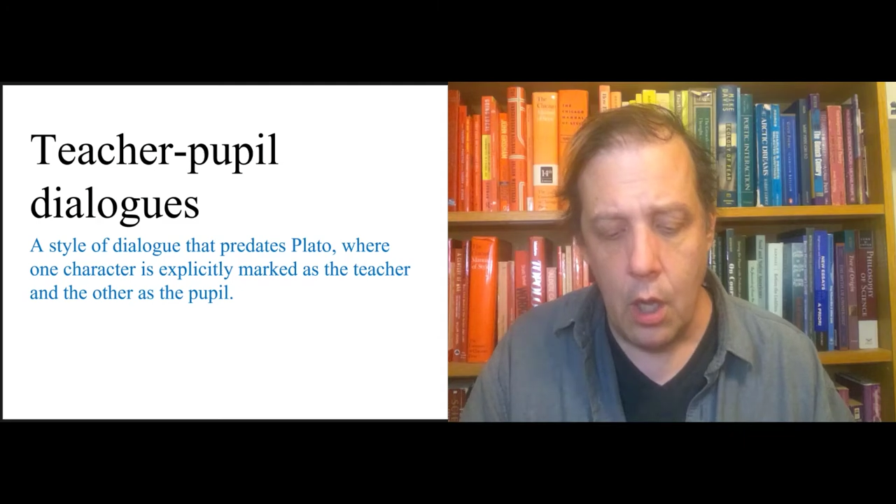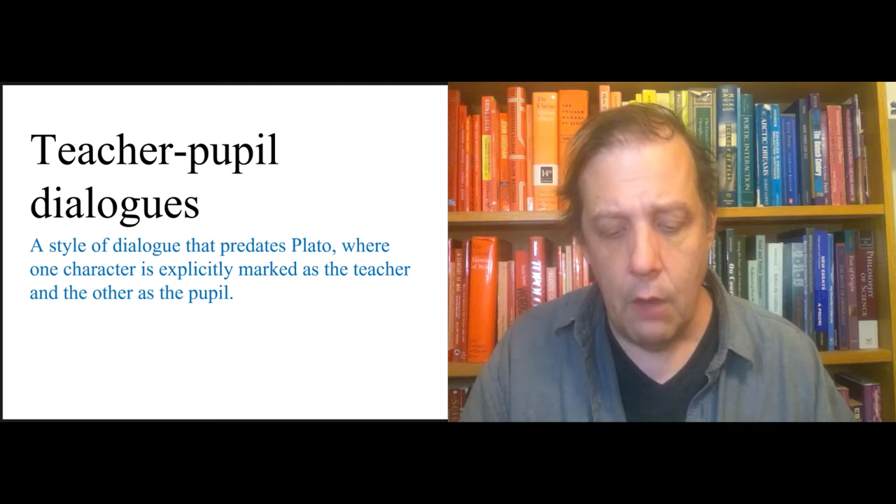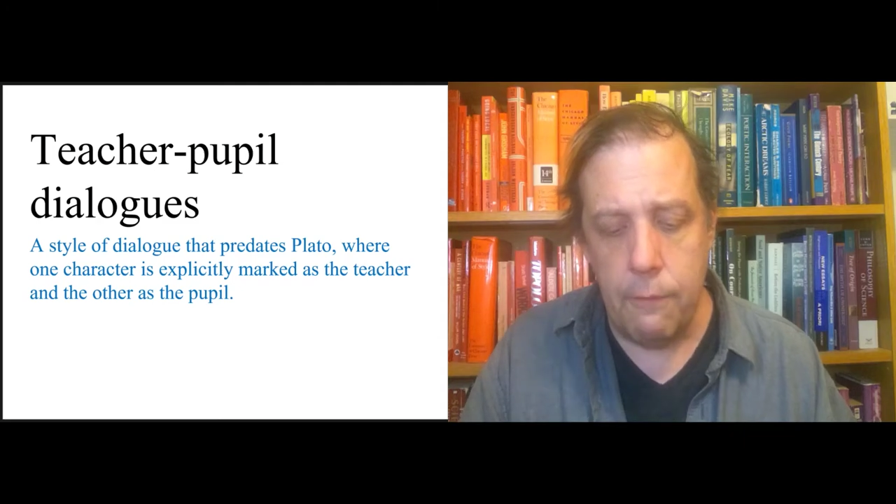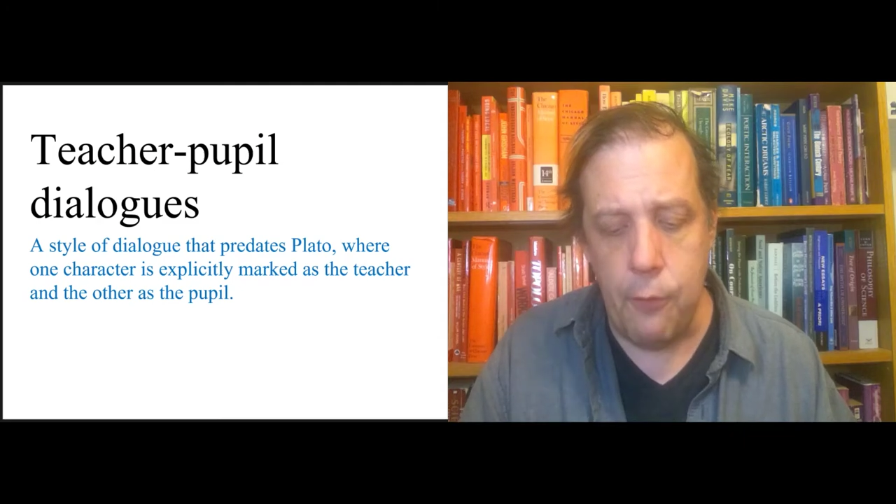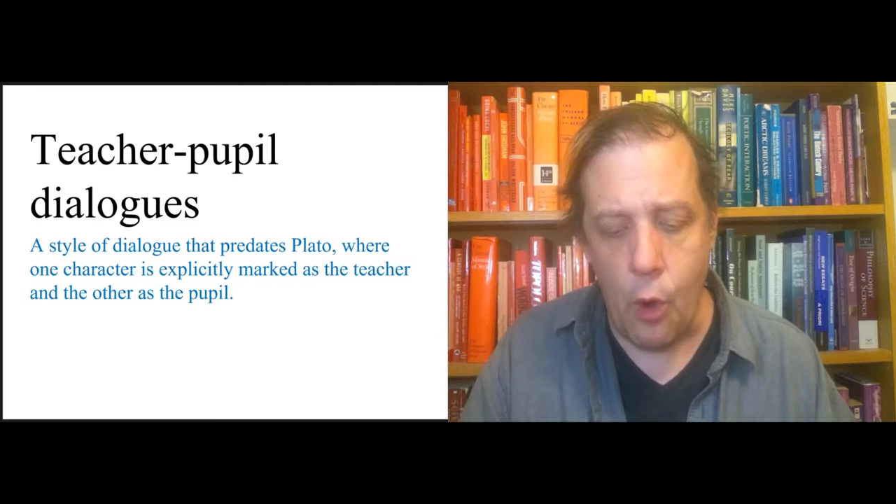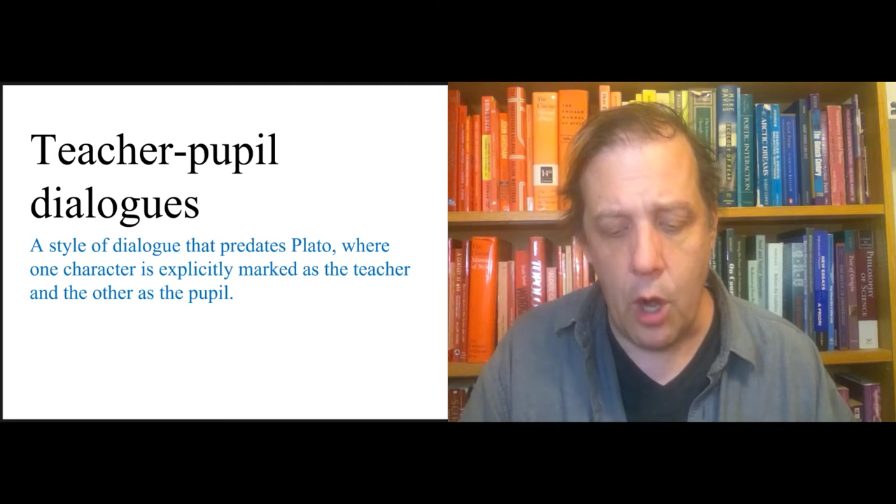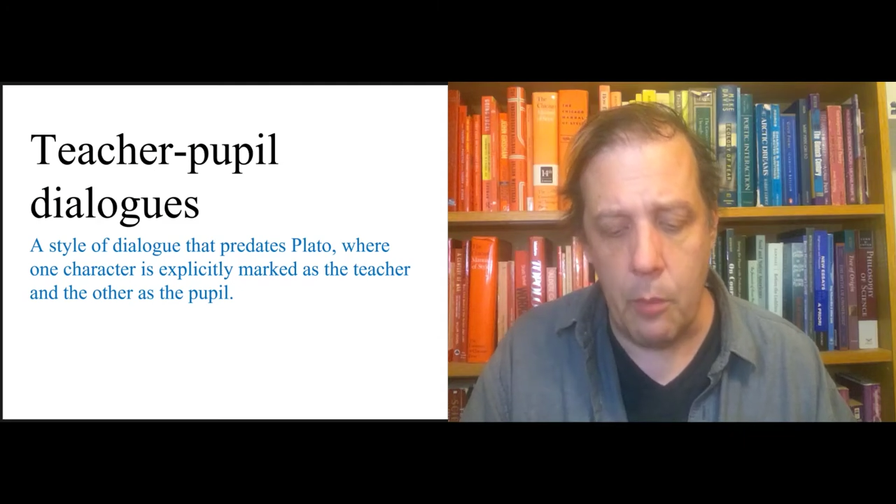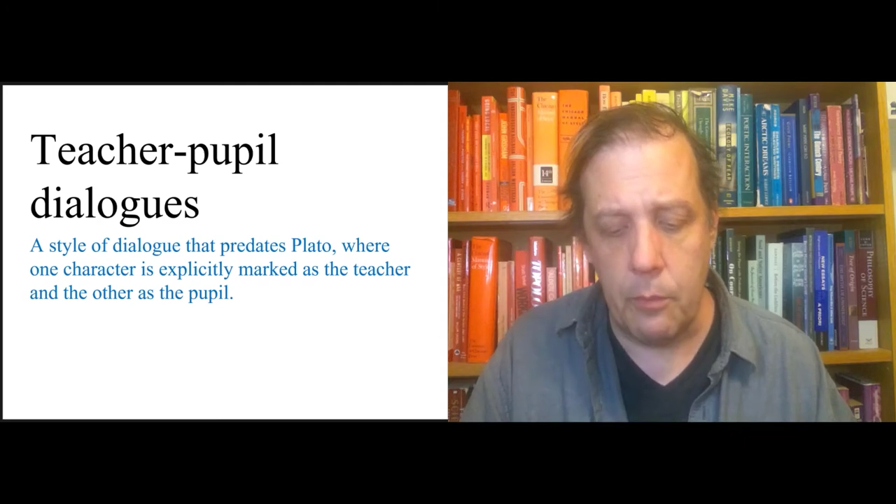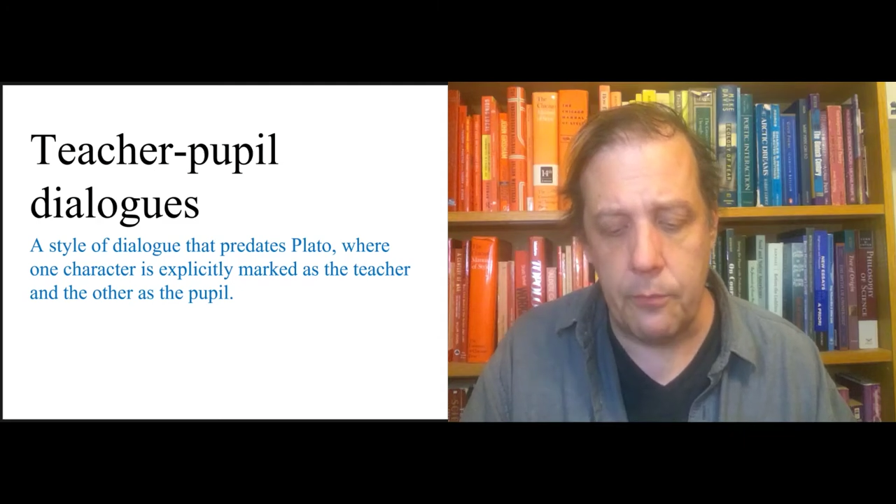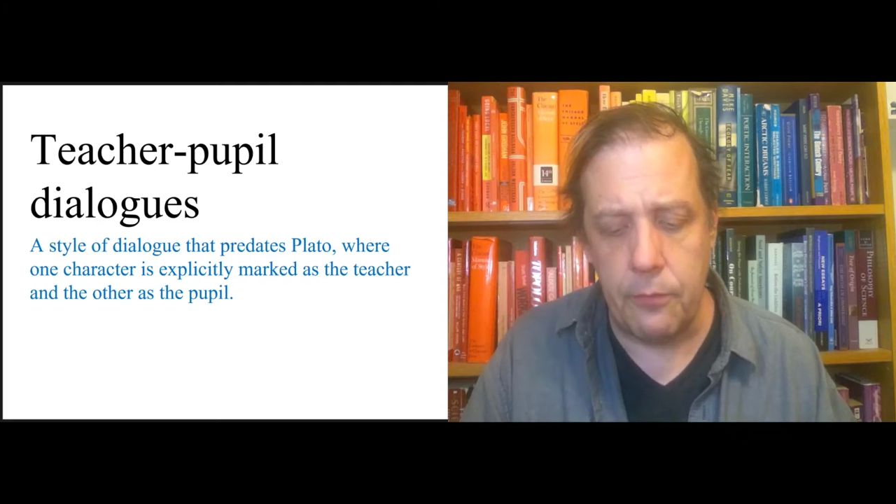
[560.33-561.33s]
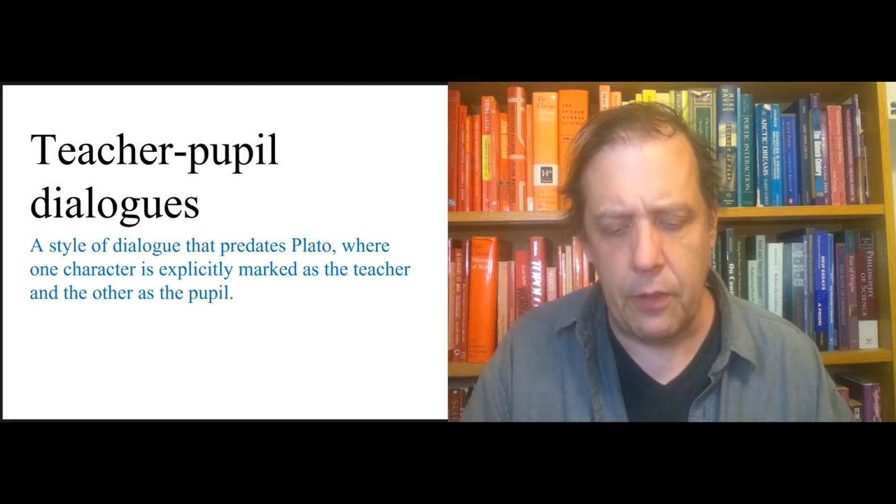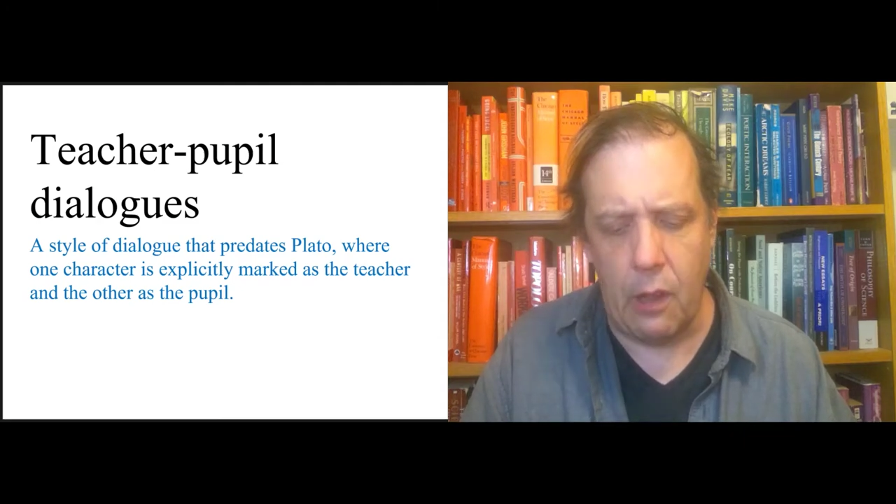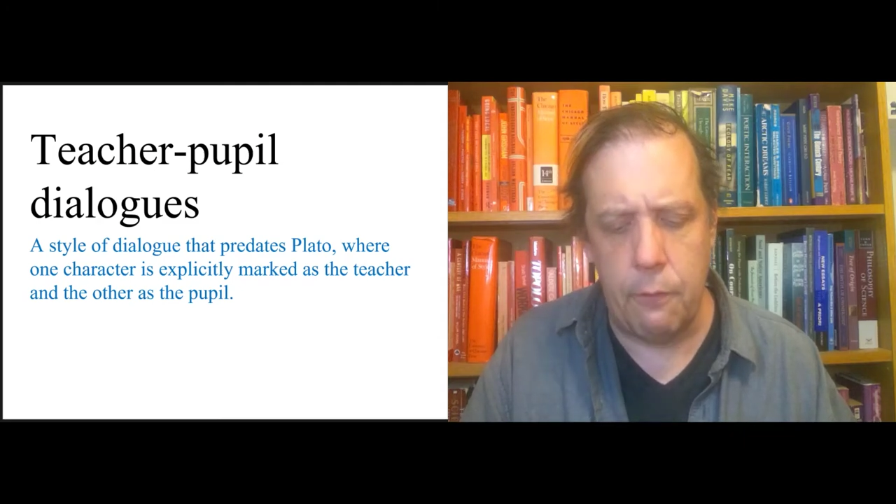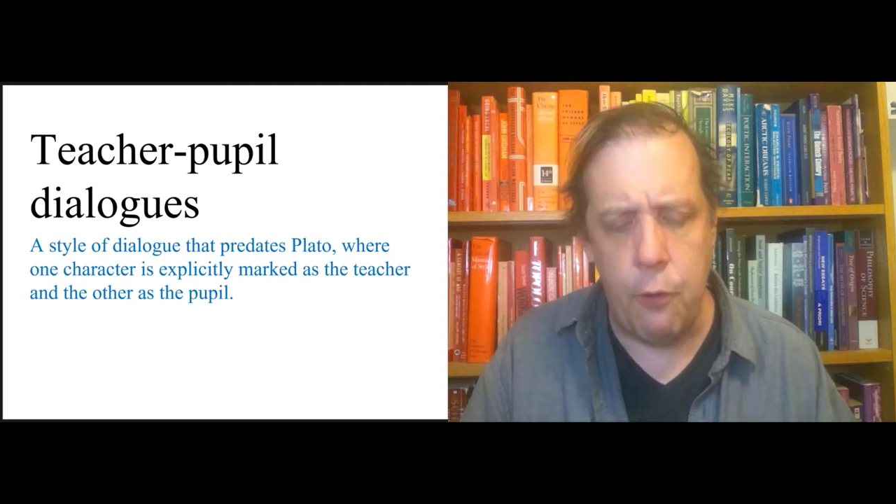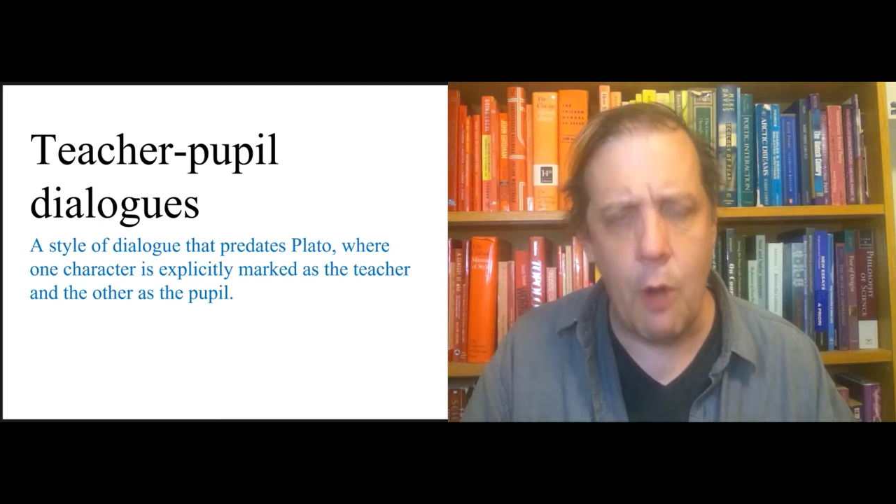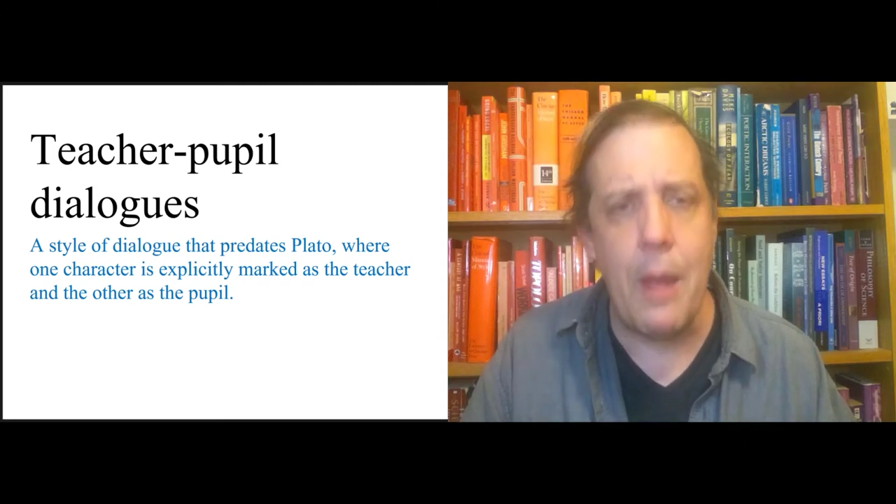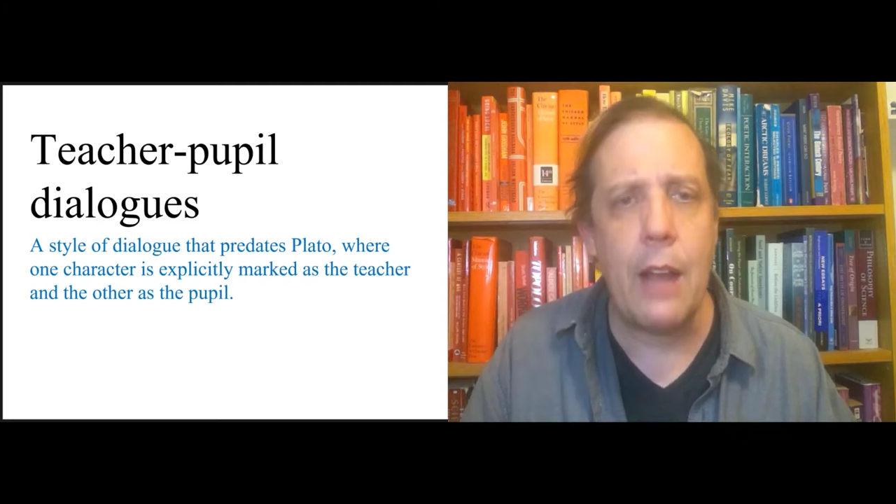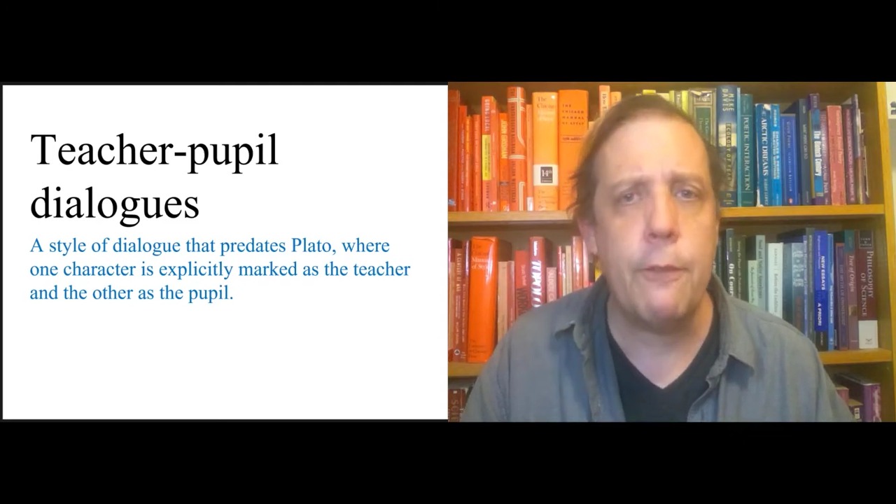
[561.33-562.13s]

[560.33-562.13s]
form format